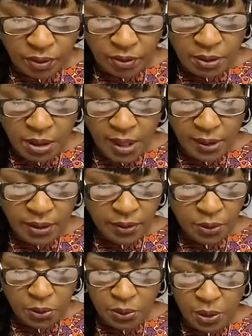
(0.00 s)

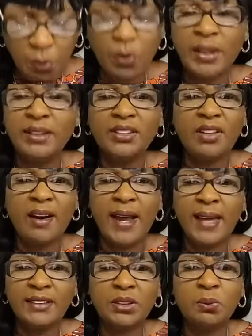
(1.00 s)
Hallelujah. What is our
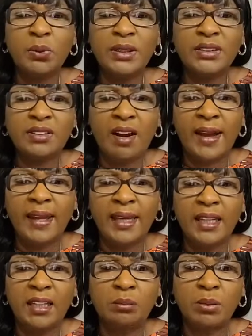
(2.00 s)
action? What is our
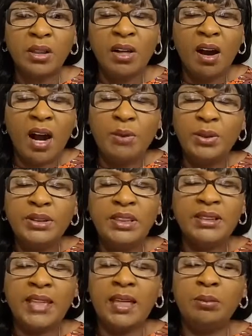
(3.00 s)
aim? Are we
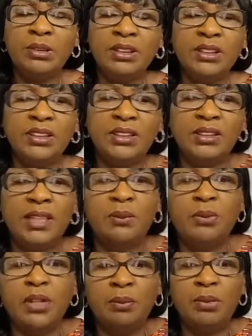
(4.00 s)
just aimlessly just
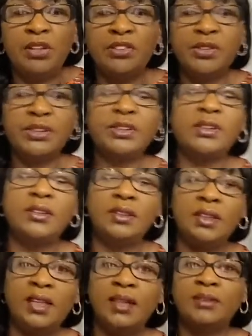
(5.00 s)
saying we're going to be a Christian, and
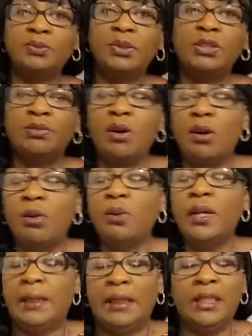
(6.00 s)
then as we
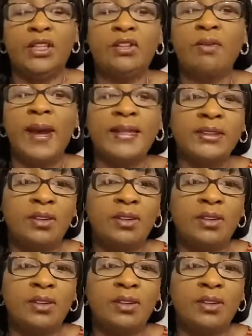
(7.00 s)
grow in Christ,